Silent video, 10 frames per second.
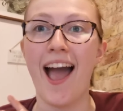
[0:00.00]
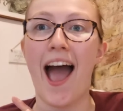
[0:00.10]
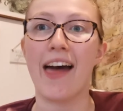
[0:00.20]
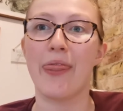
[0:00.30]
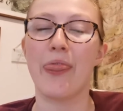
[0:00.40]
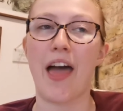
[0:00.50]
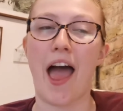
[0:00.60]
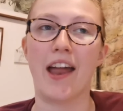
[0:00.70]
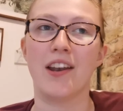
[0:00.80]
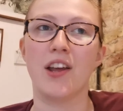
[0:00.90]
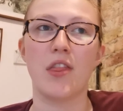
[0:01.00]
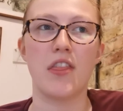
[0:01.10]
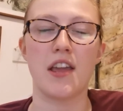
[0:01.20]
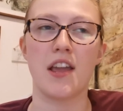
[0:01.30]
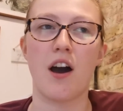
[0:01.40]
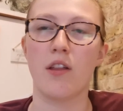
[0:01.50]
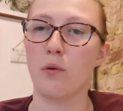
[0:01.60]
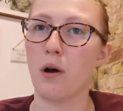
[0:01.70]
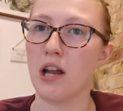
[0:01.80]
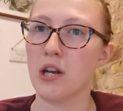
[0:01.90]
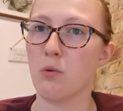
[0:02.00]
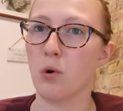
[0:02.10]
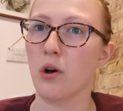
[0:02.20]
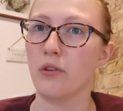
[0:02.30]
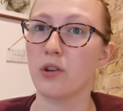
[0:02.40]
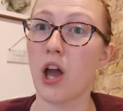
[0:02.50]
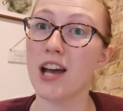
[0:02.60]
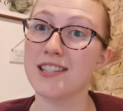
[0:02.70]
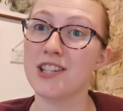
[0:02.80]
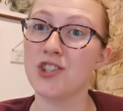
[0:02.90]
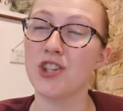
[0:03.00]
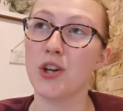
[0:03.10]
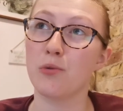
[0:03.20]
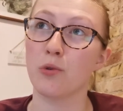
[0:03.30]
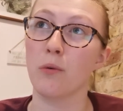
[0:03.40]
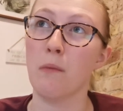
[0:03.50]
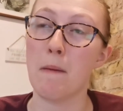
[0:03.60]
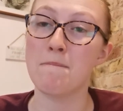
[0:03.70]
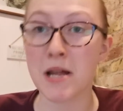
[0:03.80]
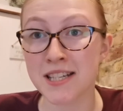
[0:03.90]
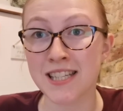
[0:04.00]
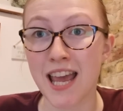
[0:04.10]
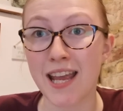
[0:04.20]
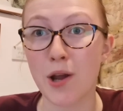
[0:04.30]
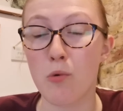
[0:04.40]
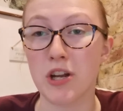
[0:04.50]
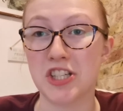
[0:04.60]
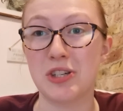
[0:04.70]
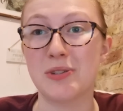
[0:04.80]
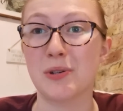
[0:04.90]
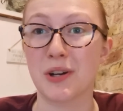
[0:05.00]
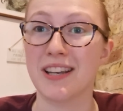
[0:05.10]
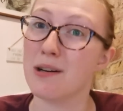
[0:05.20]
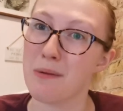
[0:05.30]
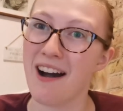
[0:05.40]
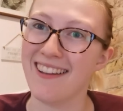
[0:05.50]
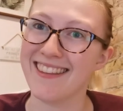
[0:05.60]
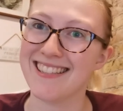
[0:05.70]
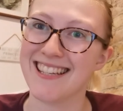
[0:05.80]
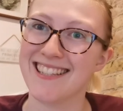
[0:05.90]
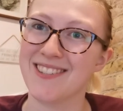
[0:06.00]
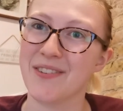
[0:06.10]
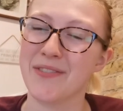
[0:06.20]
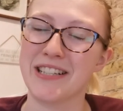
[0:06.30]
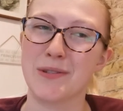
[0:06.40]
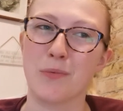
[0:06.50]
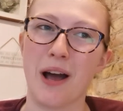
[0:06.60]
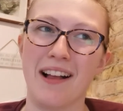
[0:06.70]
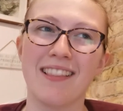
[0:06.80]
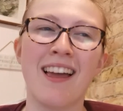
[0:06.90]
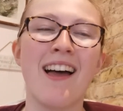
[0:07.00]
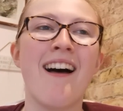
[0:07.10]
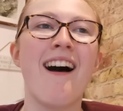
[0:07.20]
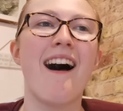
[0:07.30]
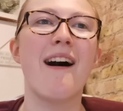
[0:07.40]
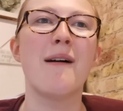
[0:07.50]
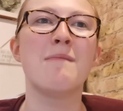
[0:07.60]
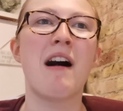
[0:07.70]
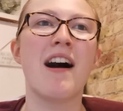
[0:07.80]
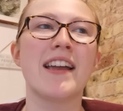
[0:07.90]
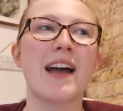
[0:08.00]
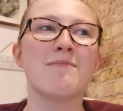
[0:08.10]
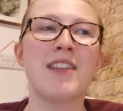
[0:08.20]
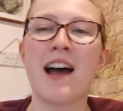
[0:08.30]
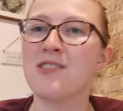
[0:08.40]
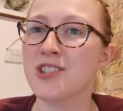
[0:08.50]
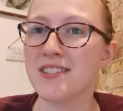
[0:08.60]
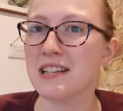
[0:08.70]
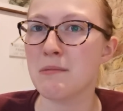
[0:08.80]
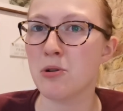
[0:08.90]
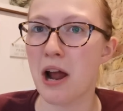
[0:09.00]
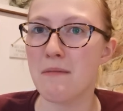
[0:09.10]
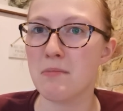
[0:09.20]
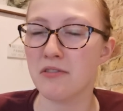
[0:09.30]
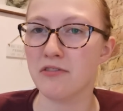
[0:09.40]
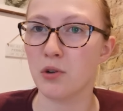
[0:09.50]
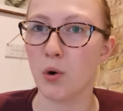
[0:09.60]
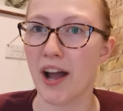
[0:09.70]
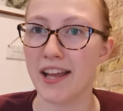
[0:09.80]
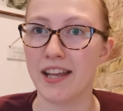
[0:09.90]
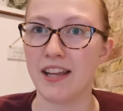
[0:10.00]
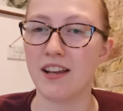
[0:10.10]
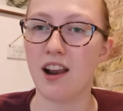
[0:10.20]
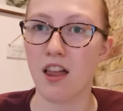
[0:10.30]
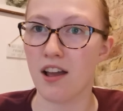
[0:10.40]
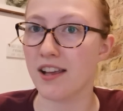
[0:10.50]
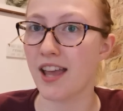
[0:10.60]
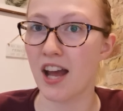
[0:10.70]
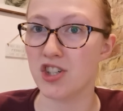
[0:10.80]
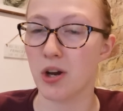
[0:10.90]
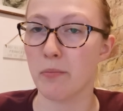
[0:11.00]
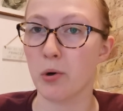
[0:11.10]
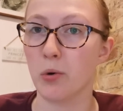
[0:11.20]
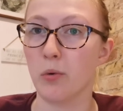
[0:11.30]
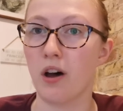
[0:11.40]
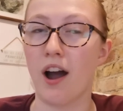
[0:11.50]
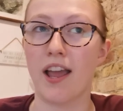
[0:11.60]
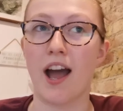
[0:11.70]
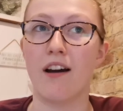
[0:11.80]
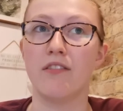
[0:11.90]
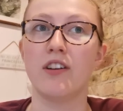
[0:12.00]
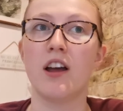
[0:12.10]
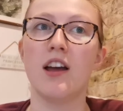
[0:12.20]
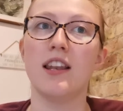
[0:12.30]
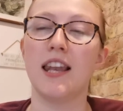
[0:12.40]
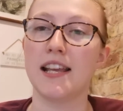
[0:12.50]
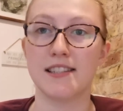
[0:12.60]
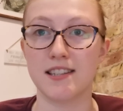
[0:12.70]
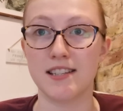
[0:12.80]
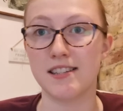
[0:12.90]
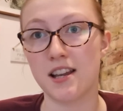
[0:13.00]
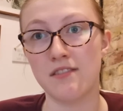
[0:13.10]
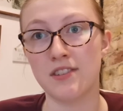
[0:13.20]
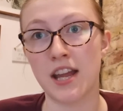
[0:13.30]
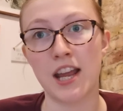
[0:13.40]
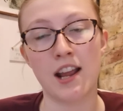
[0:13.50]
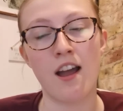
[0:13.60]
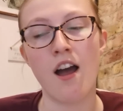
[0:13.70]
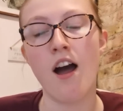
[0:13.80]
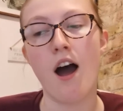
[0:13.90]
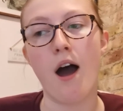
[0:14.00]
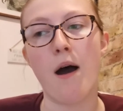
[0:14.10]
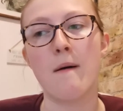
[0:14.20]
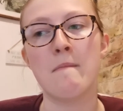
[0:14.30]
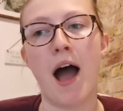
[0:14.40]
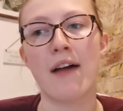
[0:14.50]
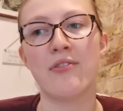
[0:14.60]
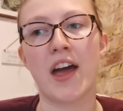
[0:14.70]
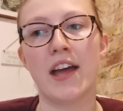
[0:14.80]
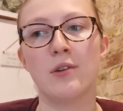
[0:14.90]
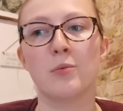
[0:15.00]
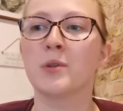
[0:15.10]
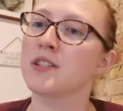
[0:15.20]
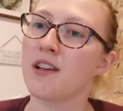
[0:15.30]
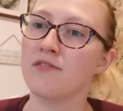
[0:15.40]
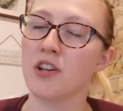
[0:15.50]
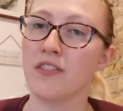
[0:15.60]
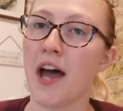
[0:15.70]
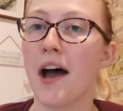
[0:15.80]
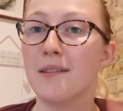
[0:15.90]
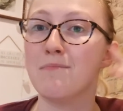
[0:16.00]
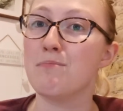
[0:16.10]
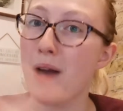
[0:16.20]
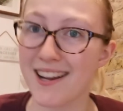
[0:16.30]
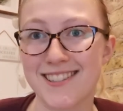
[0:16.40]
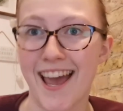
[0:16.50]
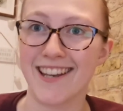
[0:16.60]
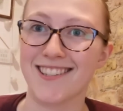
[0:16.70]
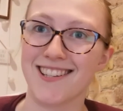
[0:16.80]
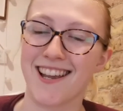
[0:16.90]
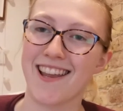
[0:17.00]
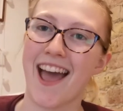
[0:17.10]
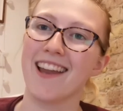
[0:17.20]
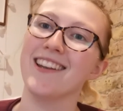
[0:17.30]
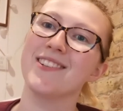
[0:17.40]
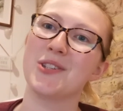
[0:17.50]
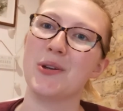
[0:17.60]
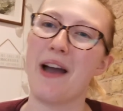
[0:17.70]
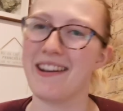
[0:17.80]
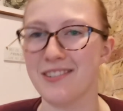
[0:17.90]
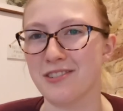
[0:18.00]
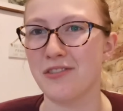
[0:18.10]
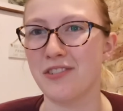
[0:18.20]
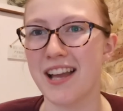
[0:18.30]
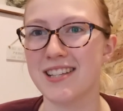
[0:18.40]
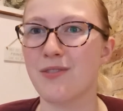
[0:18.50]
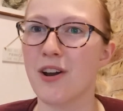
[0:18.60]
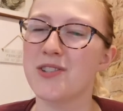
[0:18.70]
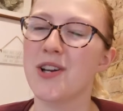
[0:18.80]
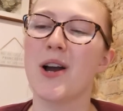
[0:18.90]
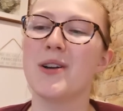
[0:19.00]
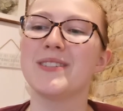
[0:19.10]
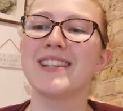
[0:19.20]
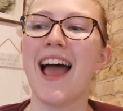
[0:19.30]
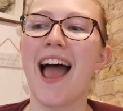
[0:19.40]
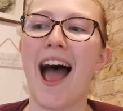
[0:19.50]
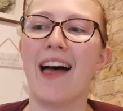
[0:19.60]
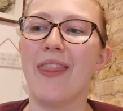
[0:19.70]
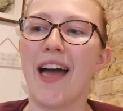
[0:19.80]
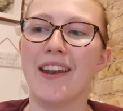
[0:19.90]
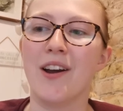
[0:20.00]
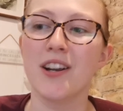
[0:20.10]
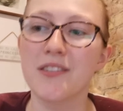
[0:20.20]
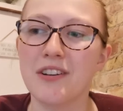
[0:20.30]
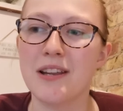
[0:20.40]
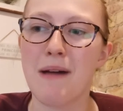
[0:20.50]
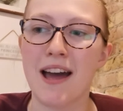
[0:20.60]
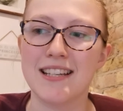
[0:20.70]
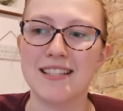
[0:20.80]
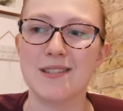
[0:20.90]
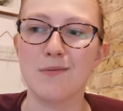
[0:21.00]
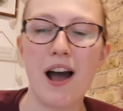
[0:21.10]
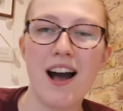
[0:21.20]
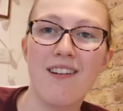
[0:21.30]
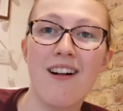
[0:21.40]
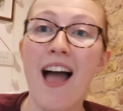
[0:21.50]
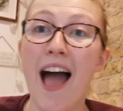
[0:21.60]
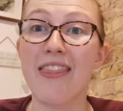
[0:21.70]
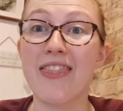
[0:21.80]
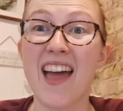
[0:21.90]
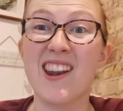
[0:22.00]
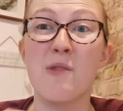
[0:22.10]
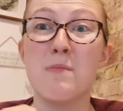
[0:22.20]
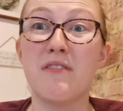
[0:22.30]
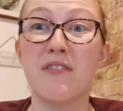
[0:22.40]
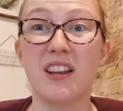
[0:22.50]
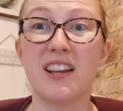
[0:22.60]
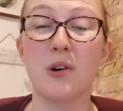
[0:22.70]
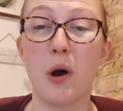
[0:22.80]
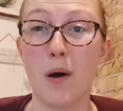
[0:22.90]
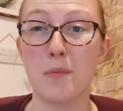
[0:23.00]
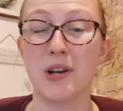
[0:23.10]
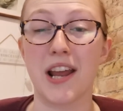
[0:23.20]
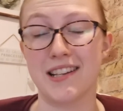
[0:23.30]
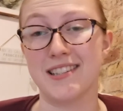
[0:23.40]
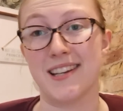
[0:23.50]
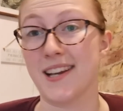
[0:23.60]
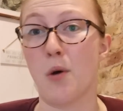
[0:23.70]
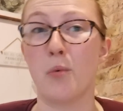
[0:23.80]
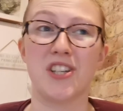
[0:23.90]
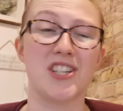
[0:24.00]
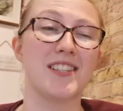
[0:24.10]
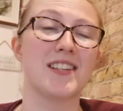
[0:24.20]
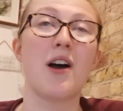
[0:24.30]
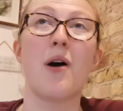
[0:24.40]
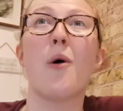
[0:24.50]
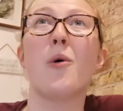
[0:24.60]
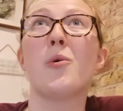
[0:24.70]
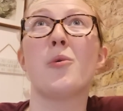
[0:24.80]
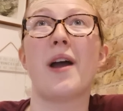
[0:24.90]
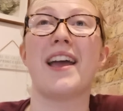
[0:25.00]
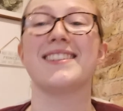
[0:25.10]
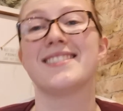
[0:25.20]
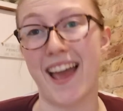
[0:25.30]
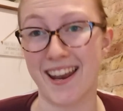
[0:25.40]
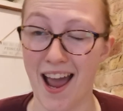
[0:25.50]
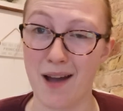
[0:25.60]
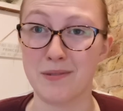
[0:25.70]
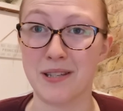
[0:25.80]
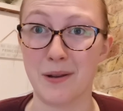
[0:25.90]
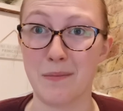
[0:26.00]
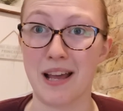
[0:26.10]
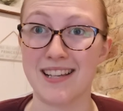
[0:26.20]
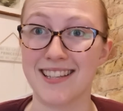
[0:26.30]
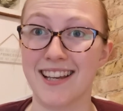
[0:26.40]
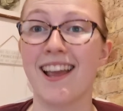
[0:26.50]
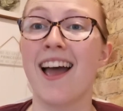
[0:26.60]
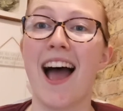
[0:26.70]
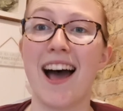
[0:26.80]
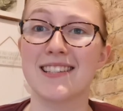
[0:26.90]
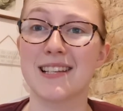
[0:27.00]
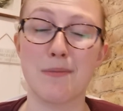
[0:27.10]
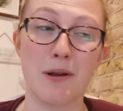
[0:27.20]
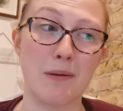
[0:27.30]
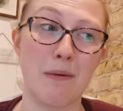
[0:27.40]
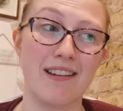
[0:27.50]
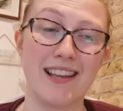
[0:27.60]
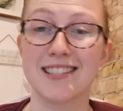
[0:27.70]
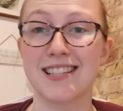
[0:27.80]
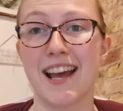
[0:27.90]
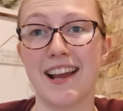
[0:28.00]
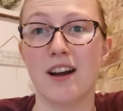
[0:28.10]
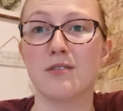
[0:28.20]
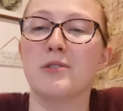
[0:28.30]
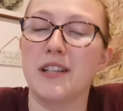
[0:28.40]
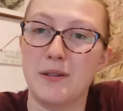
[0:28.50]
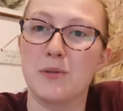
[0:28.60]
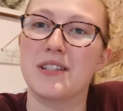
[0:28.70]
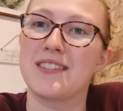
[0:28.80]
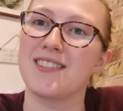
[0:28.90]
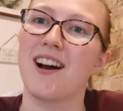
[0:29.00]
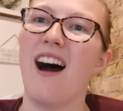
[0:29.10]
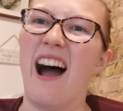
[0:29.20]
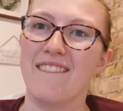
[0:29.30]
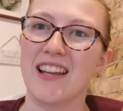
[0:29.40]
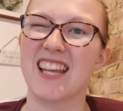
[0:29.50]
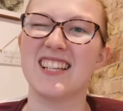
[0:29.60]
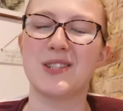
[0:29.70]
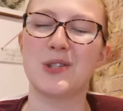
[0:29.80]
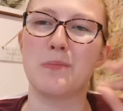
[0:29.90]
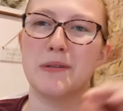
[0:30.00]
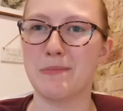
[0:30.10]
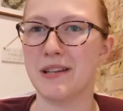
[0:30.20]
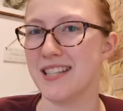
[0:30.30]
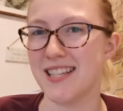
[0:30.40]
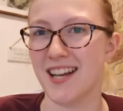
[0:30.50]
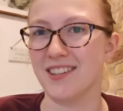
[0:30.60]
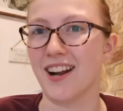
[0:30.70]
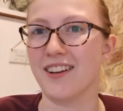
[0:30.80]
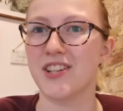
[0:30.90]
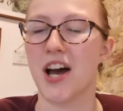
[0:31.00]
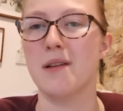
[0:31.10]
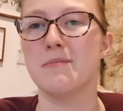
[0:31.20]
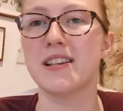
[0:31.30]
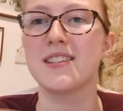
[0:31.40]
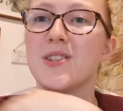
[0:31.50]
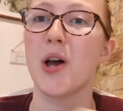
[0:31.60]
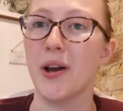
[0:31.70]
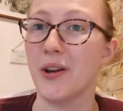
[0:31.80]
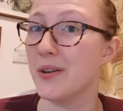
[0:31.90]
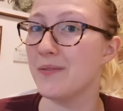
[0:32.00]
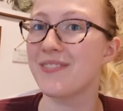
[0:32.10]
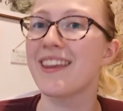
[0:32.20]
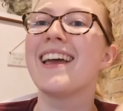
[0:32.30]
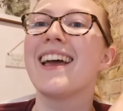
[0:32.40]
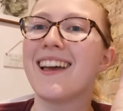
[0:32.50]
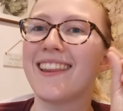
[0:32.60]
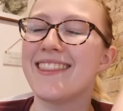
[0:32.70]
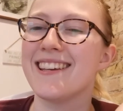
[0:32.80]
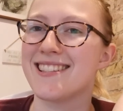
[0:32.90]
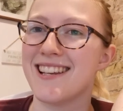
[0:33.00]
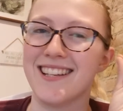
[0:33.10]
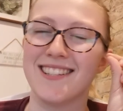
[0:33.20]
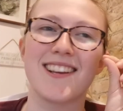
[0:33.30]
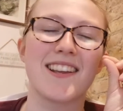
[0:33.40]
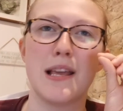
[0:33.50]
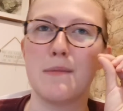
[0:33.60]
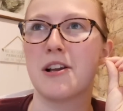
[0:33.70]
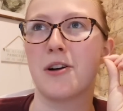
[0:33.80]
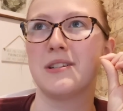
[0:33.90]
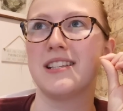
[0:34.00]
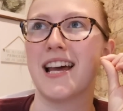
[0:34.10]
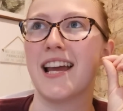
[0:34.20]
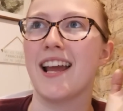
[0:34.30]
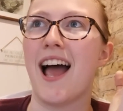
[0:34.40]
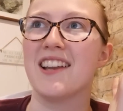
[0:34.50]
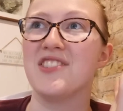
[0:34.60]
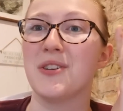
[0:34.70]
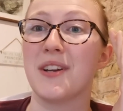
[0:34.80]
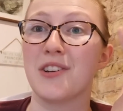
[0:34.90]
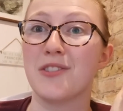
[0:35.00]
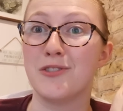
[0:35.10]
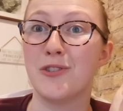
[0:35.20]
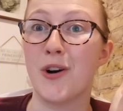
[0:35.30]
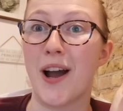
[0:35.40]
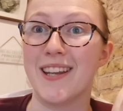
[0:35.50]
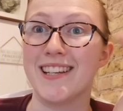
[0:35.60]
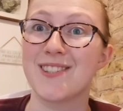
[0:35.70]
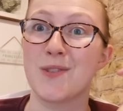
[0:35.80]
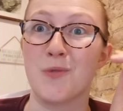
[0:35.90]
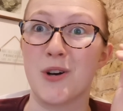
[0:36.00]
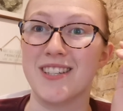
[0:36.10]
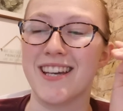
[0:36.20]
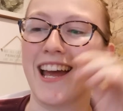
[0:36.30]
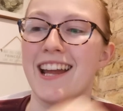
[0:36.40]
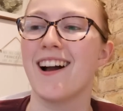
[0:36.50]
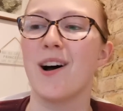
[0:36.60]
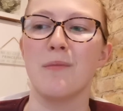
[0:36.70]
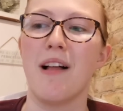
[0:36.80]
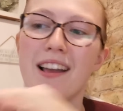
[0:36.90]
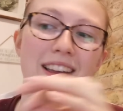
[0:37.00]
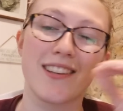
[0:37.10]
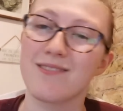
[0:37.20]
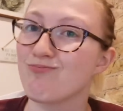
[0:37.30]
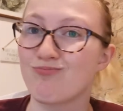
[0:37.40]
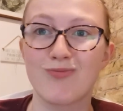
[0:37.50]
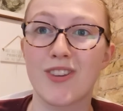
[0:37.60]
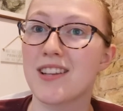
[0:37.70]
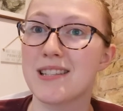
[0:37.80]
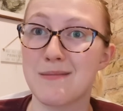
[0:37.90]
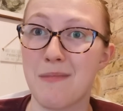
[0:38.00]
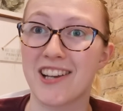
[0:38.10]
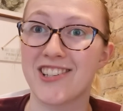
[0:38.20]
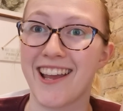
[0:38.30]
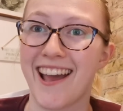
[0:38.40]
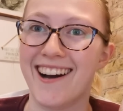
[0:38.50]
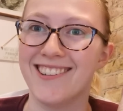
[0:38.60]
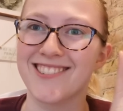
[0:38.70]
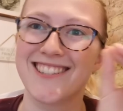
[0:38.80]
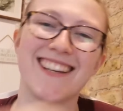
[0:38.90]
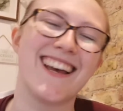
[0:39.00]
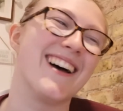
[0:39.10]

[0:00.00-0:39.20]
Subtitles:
And then the other one was Kirsten's shoot from Monday, which you saw a little behind the scenes of as well. I am now just going to prep for a client catch-up call that I have later this evening. And then once I've done that, I'm back to editing again to edit Reflex photos and then hopefully Maddie's as well. And then I'll be fully caught up on editing, which is always an absolute blessing. As I spoke about yesterday, I really want to start having super speedy turnaround times. So this is keeping up to date and doing 4 edits in one day. I'm like smashing it out.